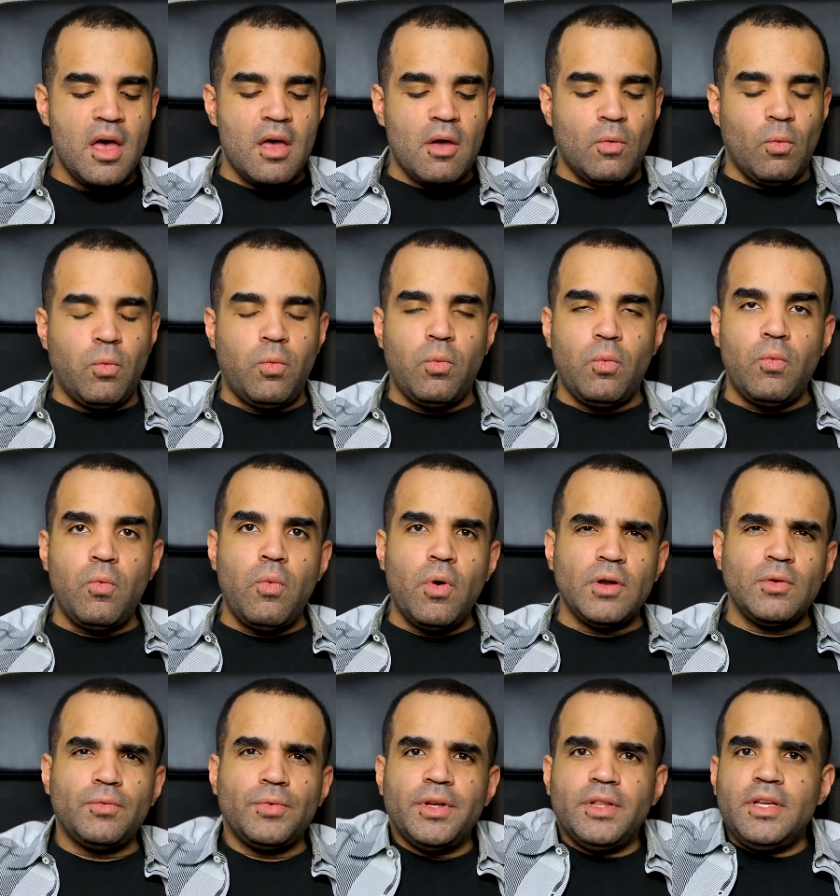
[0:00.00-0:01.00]

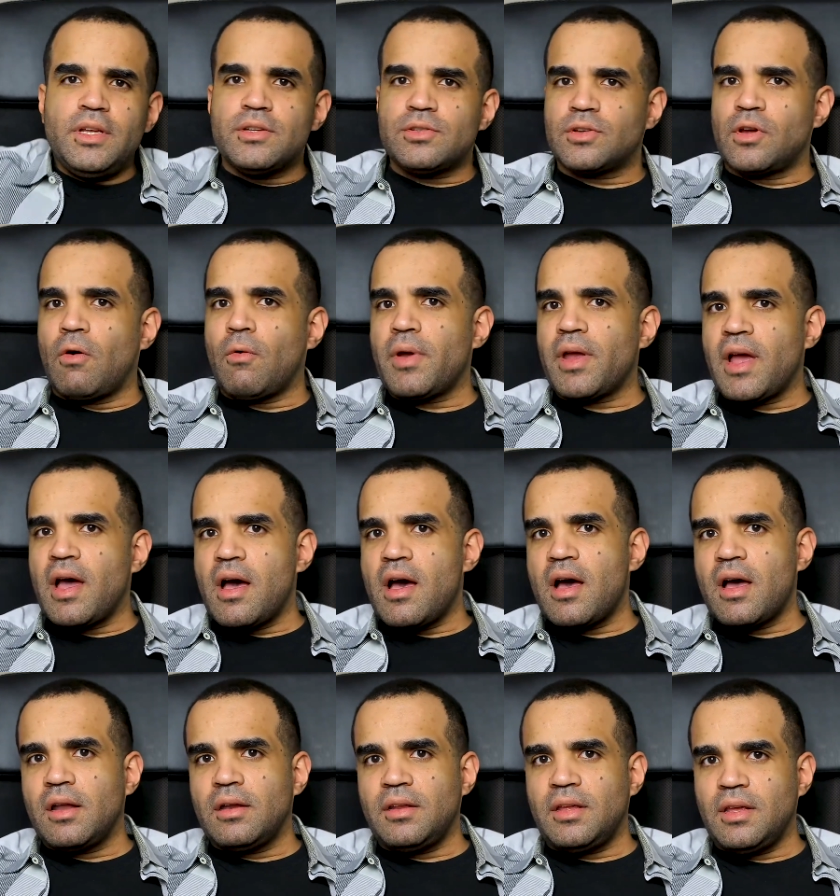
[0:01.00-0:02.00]
What really is going
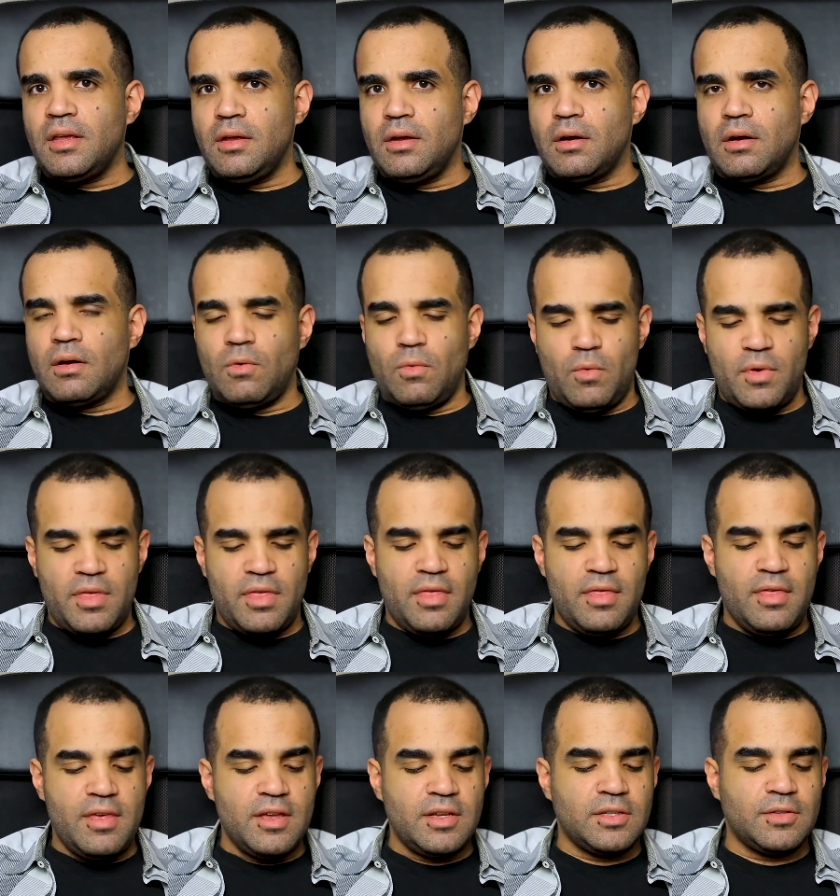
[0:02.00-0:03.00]
on here
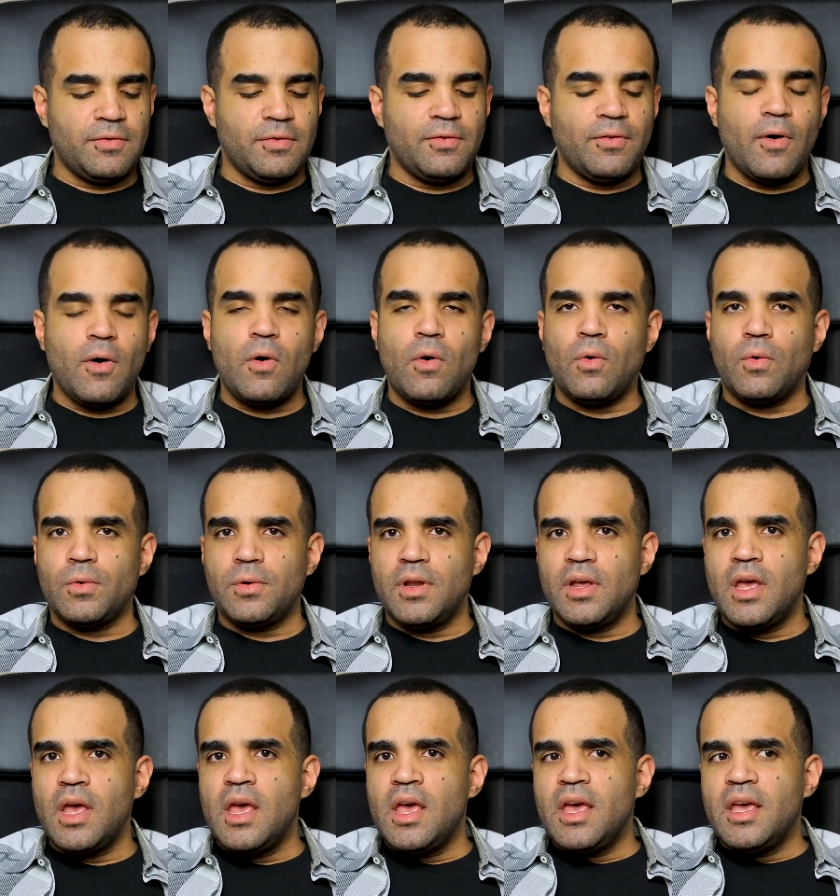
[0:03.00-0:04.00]
with this phone
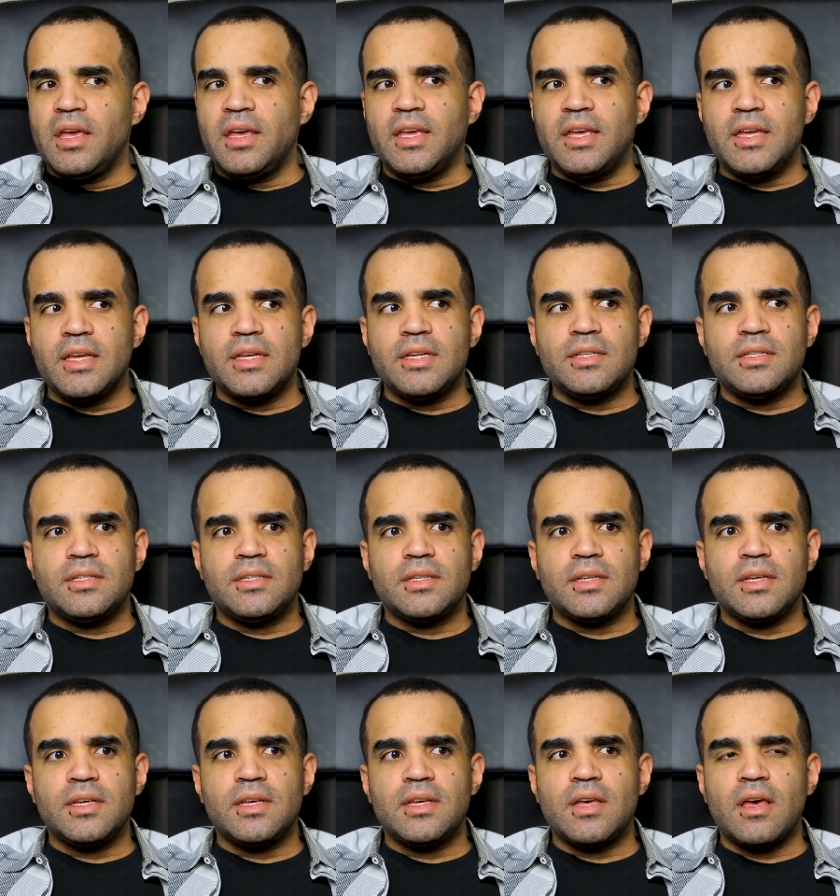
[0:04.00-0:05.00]
is
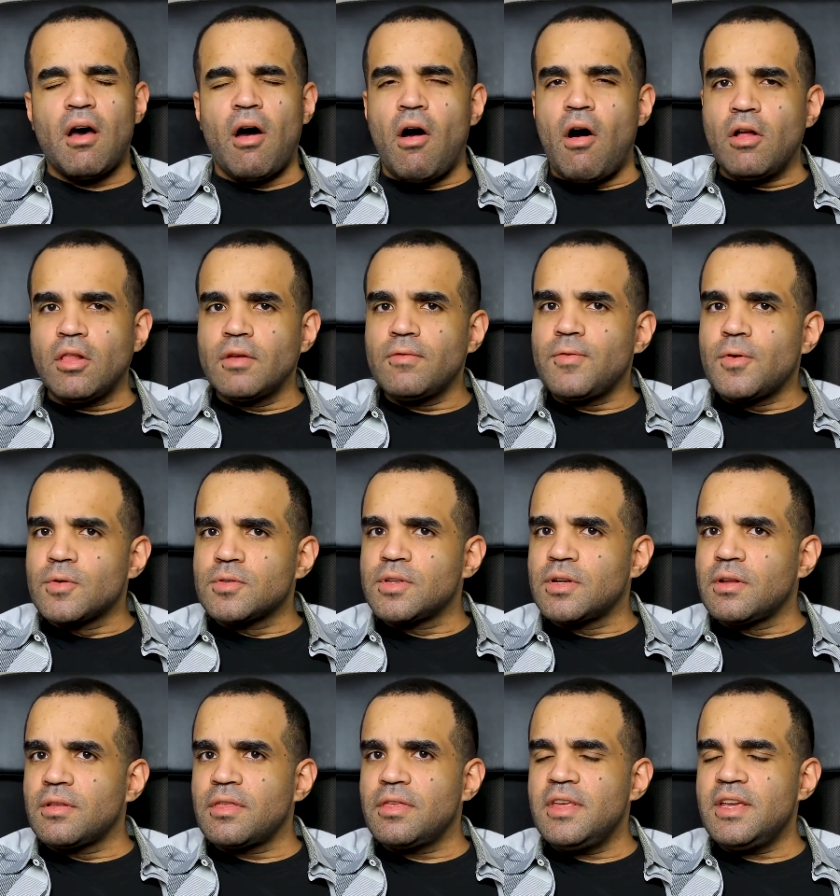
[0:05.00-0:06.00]
all of those
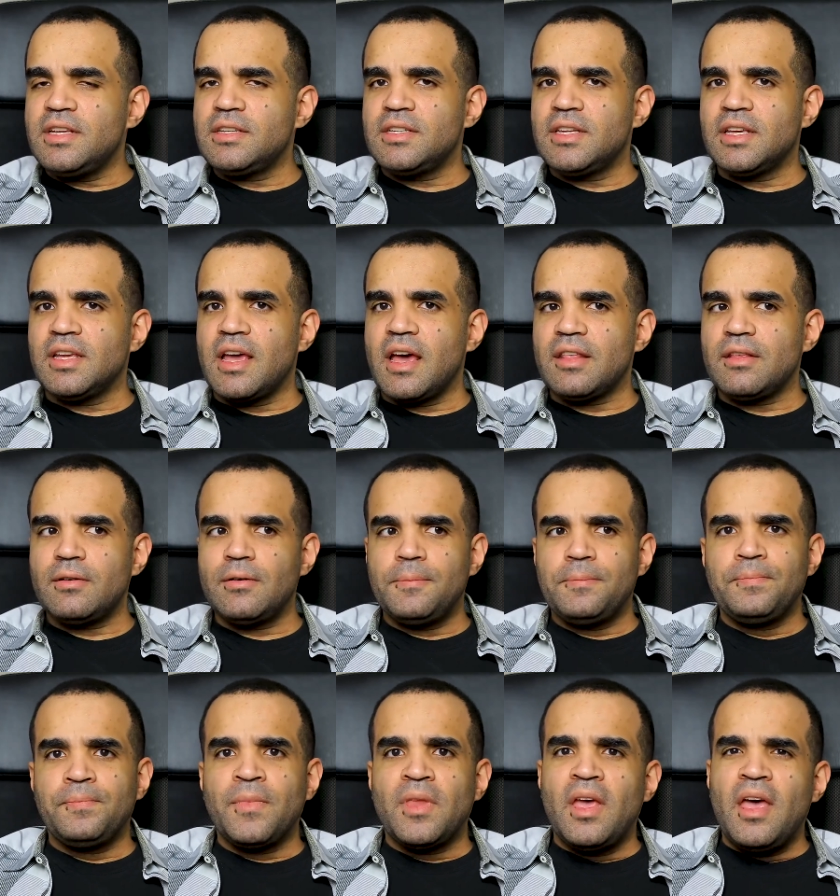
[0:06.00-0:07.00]
little things together
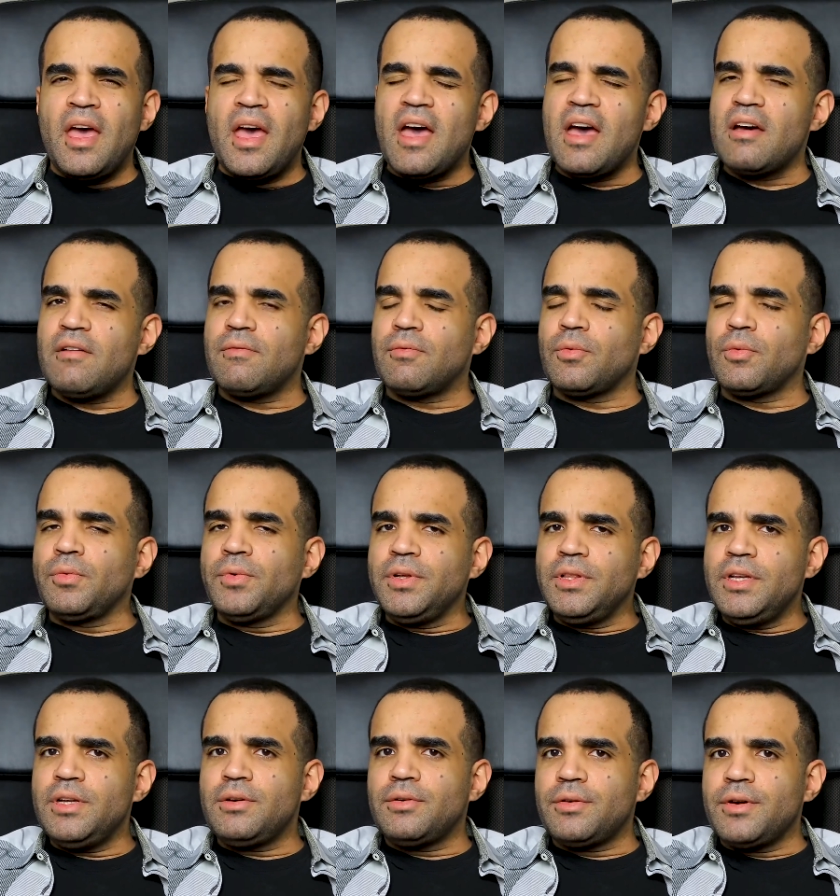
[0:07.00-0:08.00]
have
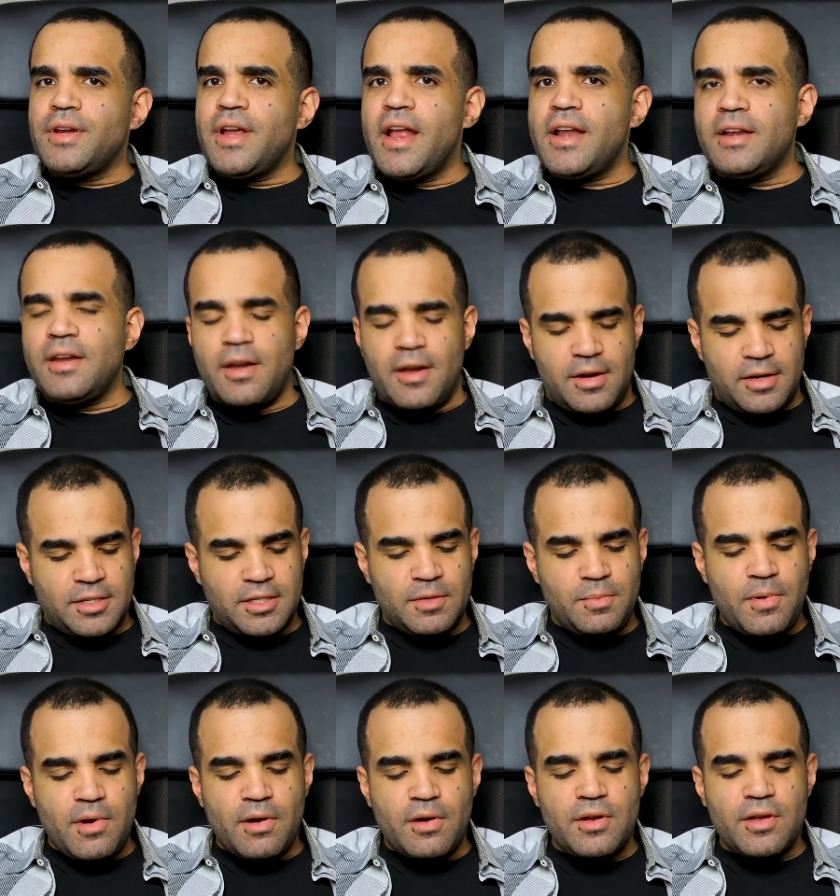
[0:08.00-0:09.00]
really created an
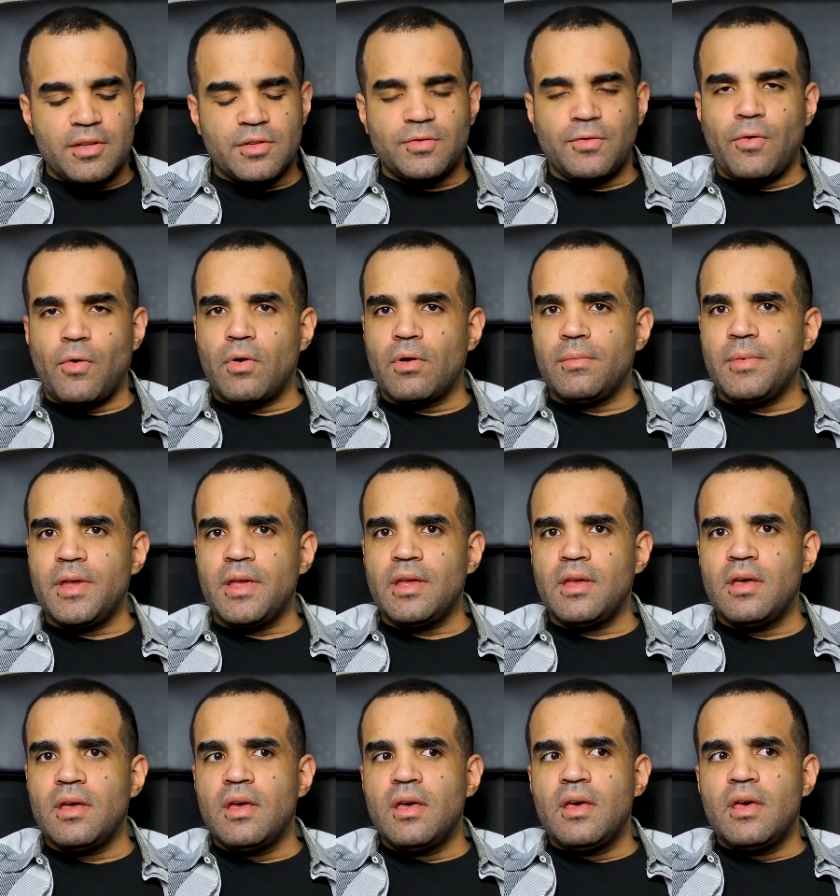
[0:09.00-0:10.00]
experience for me
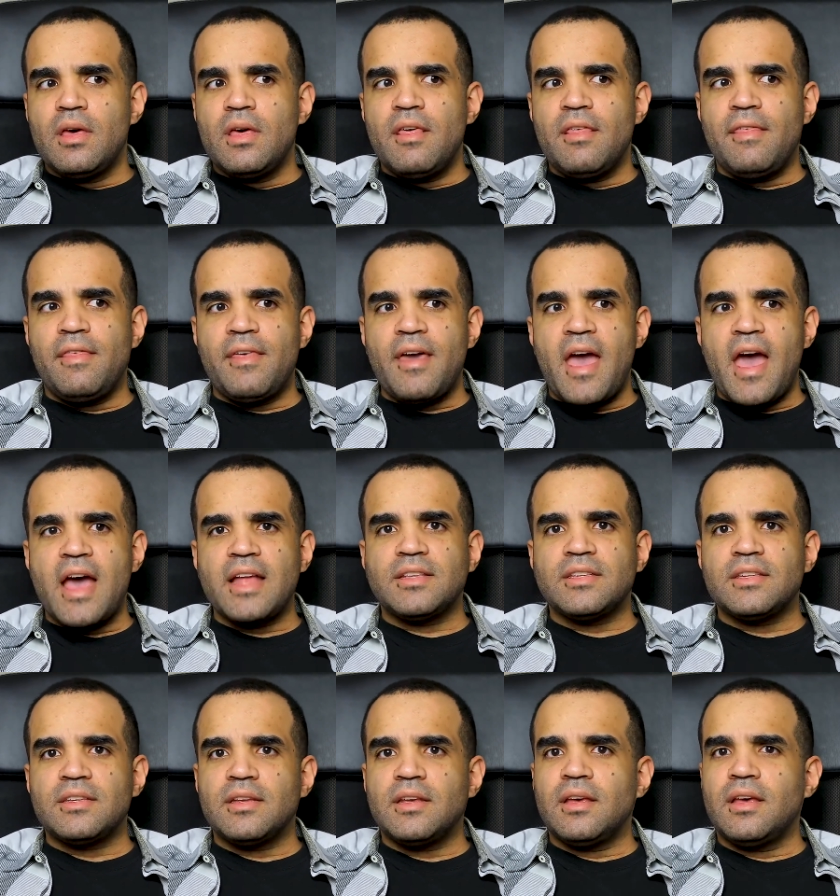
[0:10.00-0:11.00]
that,